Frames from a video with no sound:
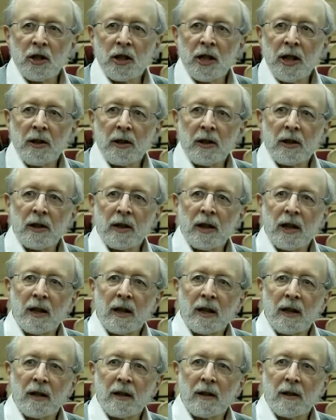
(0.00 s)
is another
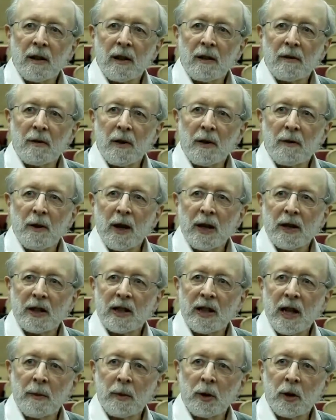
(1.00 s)

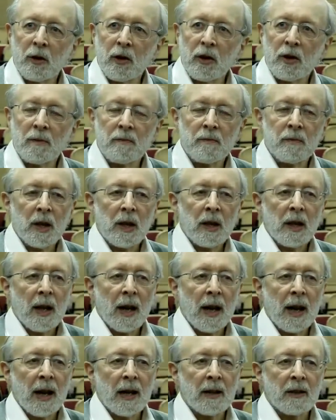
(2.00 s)
phytocannabinoid,
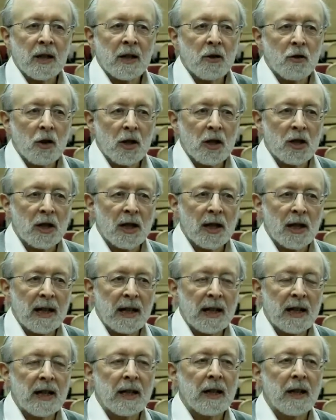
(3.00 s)
and
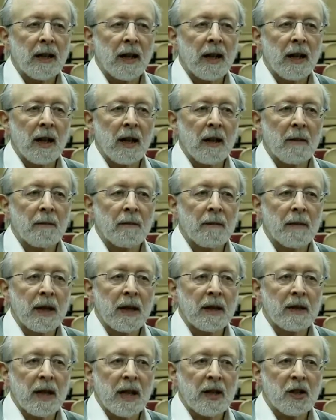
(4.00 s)
interestingly,
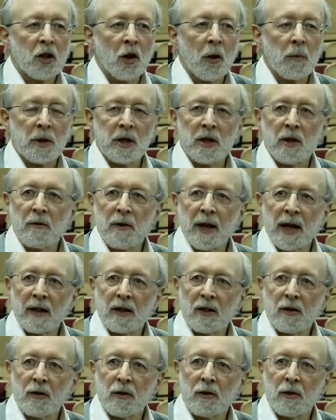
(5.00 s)
it has the opposite effect
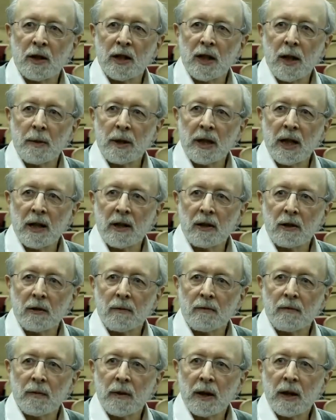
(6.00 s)
to cannabidiol
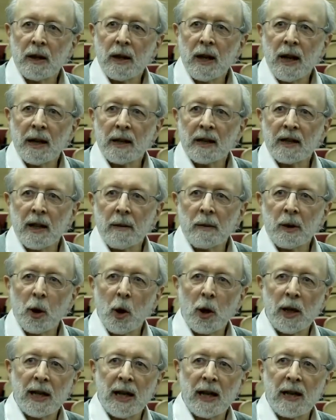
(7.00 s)
and
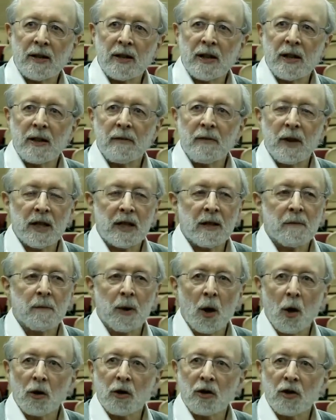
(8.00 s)
cannabidiolic acid in that it
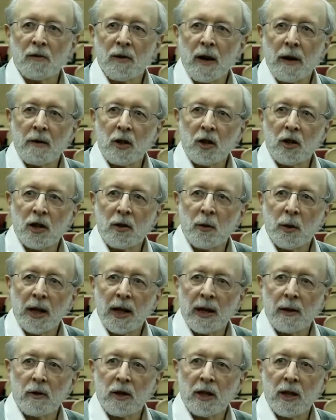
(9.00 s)
blocks
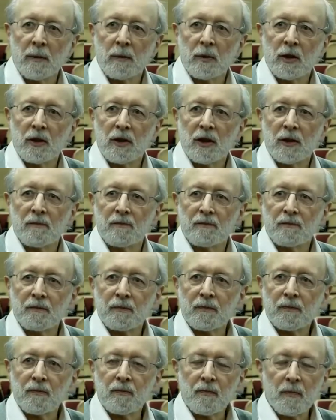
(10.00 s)
5-HT1A receptors.
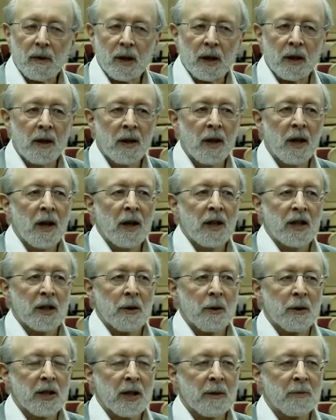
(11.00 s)

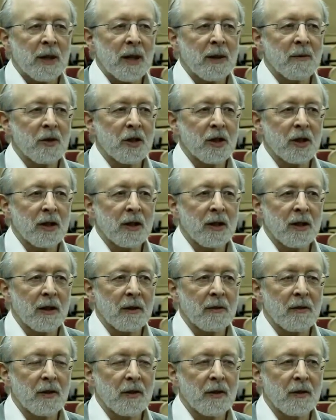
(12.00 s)
So I sometimes
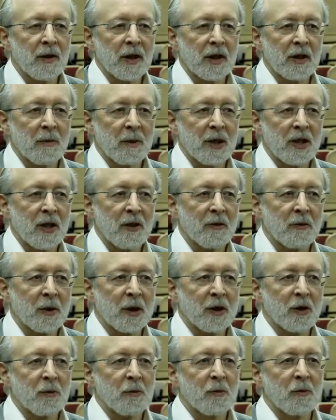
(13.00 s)
think to myself we
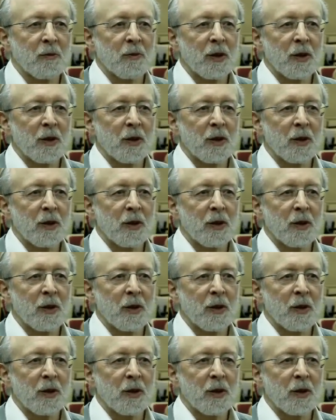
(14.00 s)
should